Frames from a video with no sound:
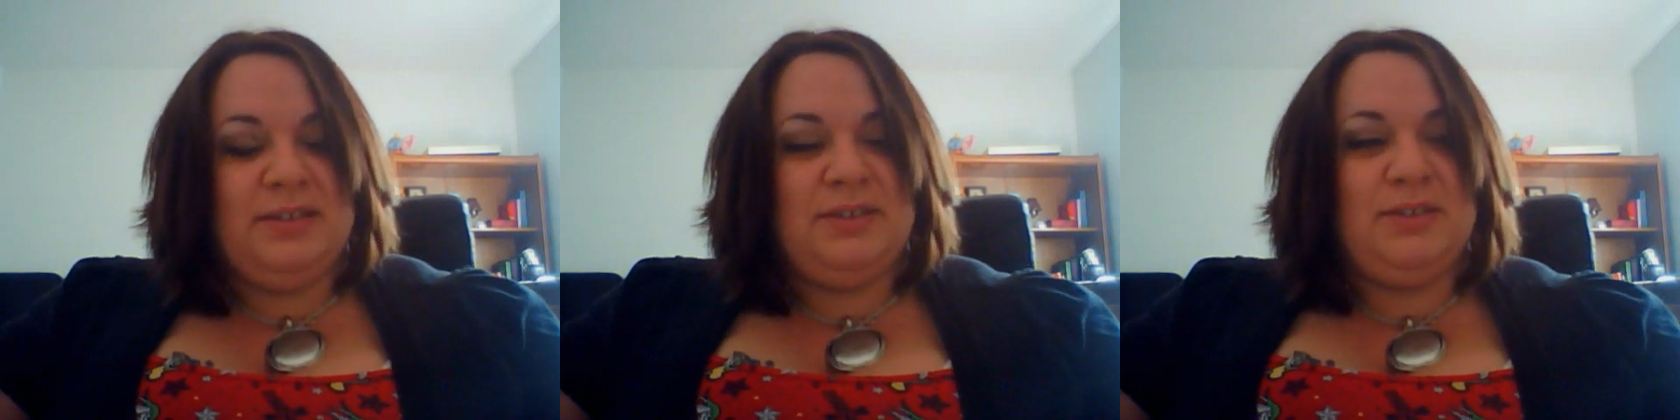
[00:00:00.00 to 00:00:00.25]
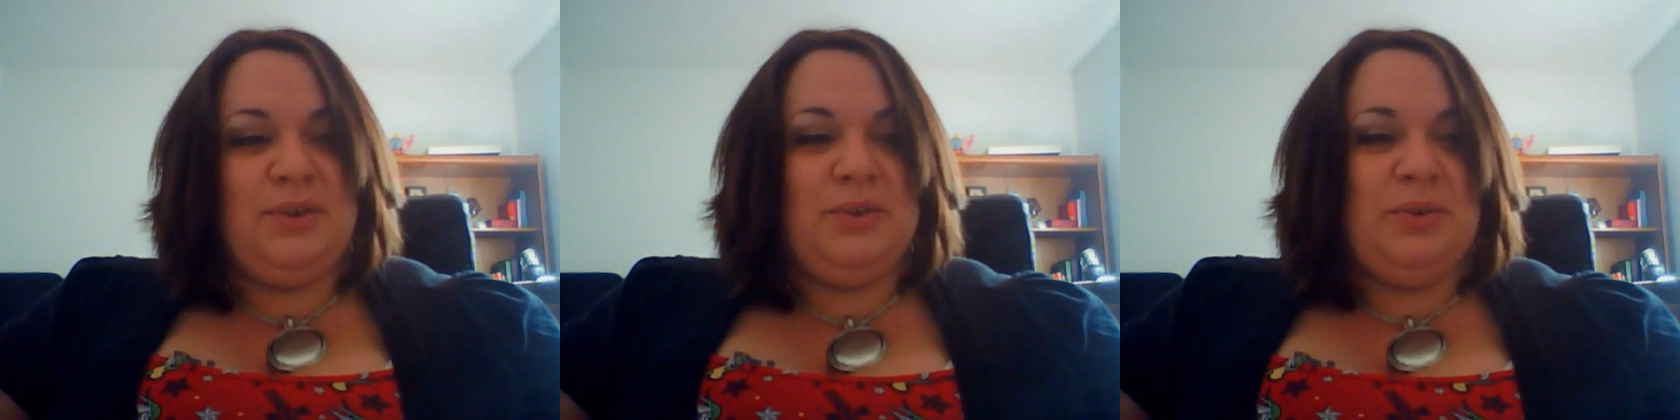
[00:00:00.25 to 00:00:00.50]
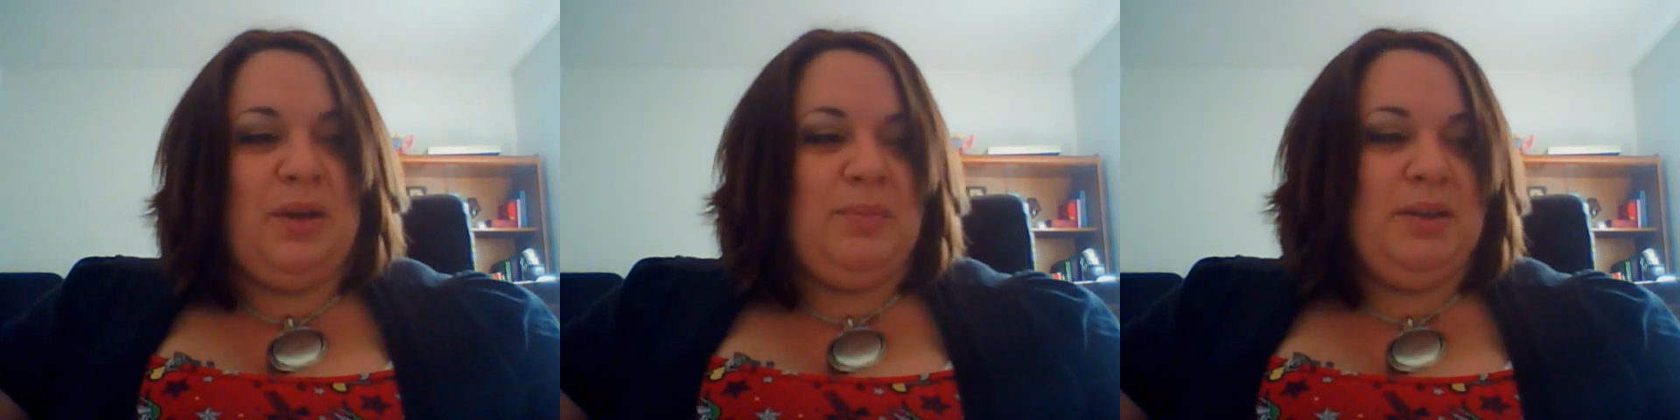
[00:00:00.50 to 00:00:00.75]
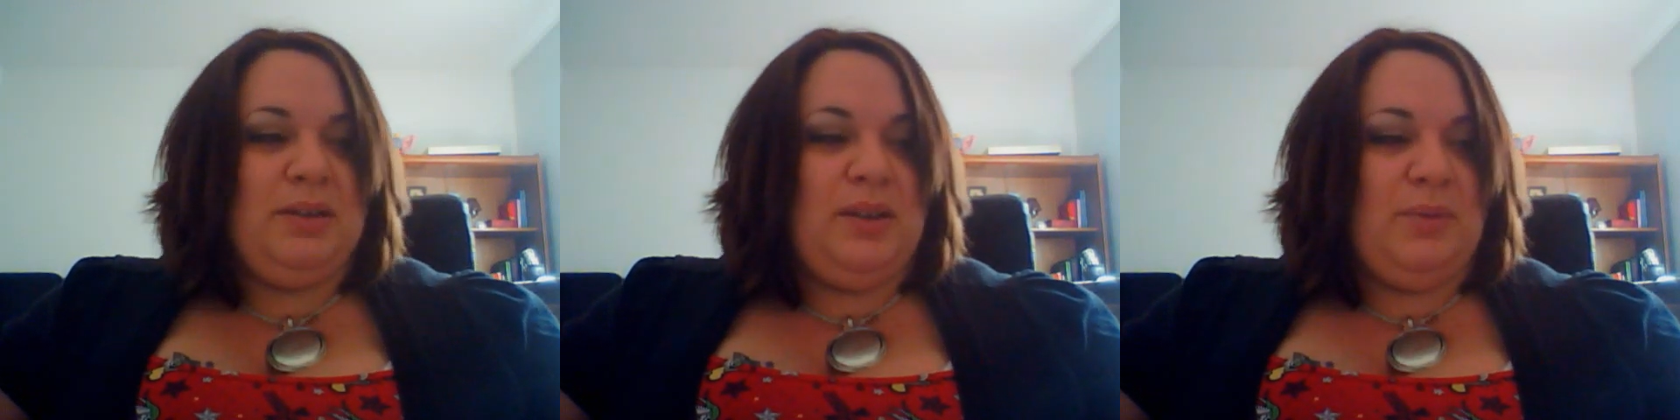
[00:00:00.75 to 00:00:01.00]
So, I
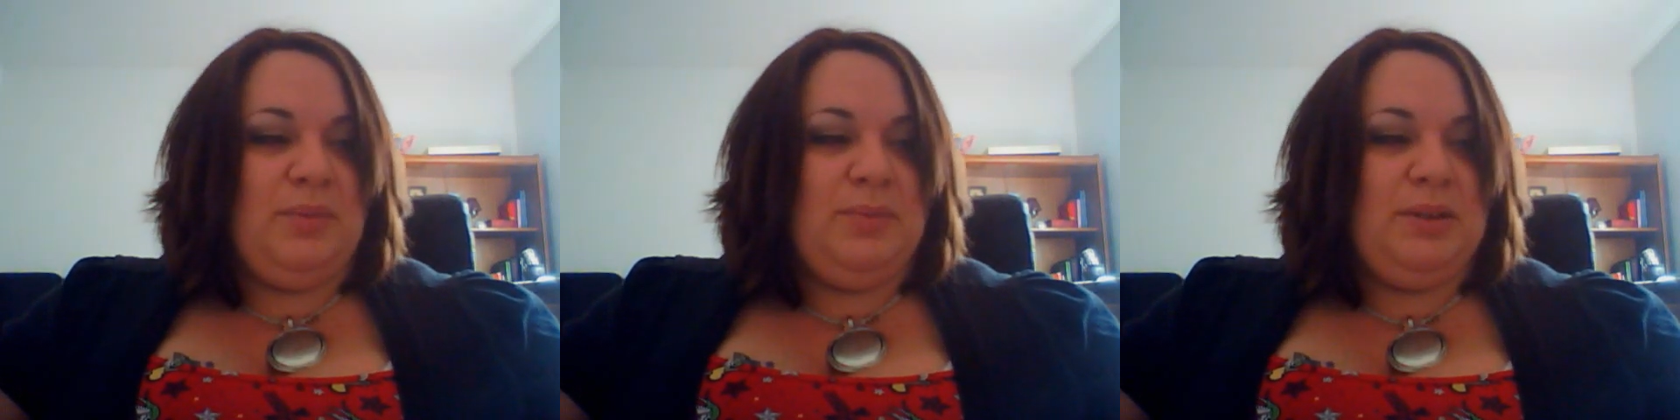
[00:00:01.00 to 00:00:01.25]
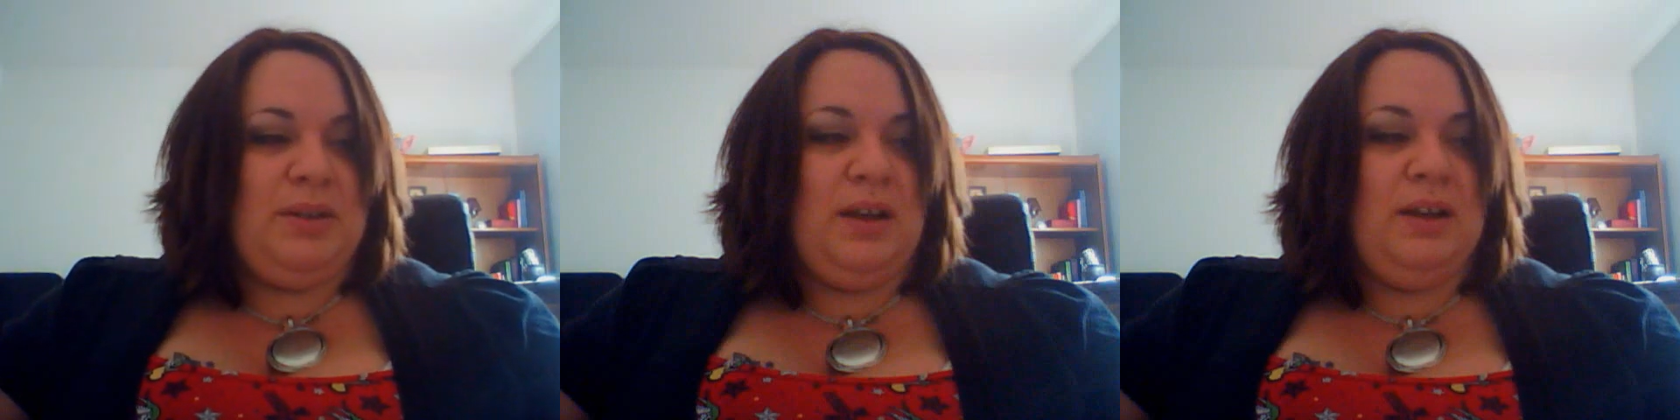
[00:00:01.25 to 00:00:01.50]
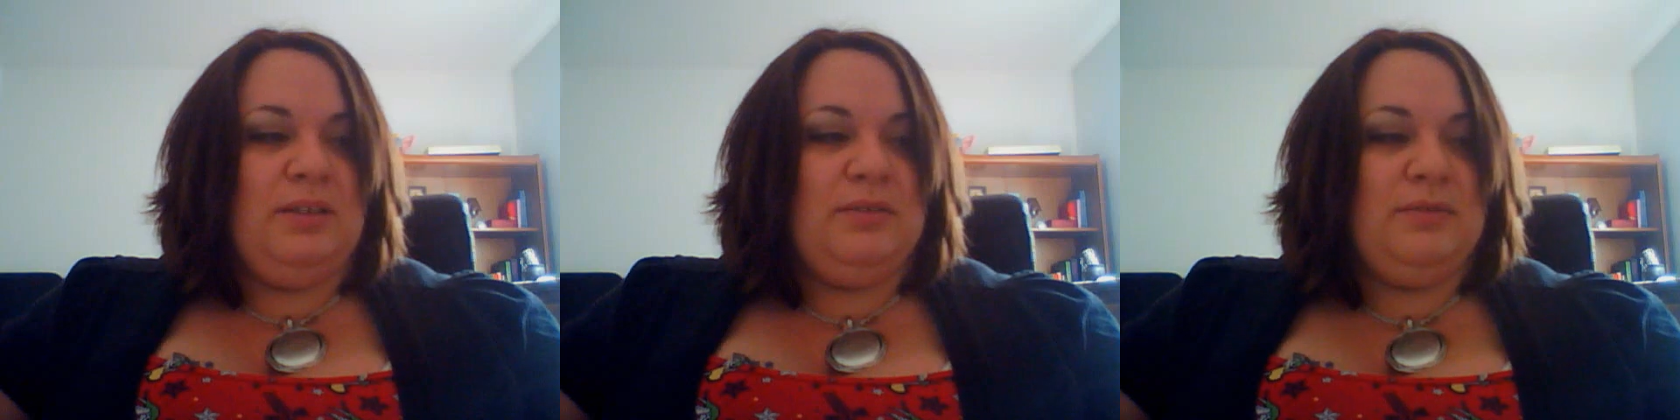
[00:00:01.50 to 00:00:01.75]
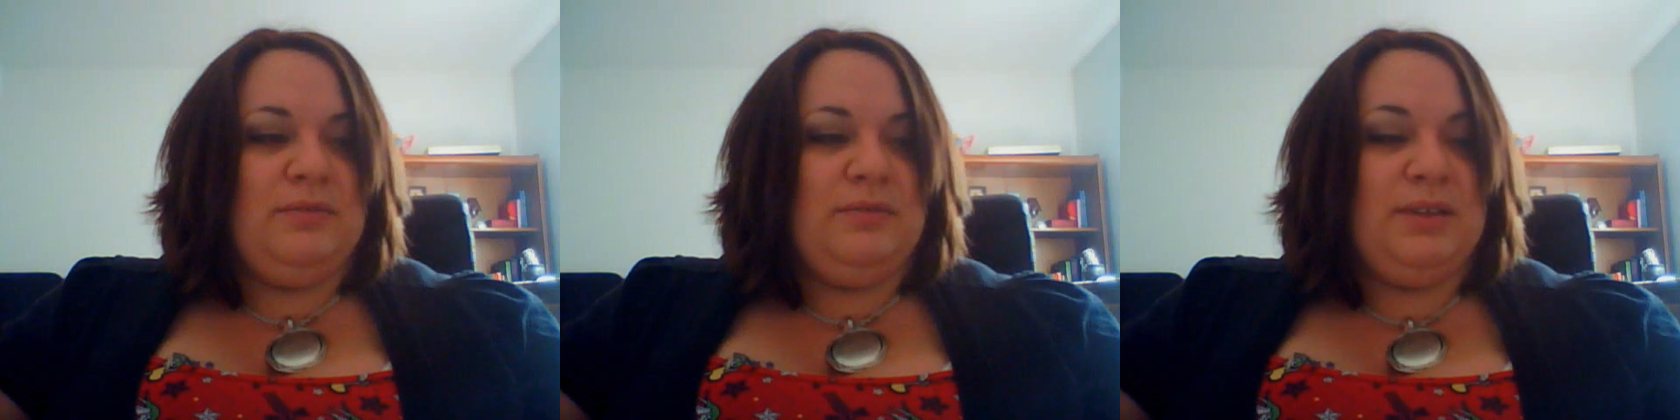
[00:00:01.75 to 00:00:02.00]
mean, that would be kind of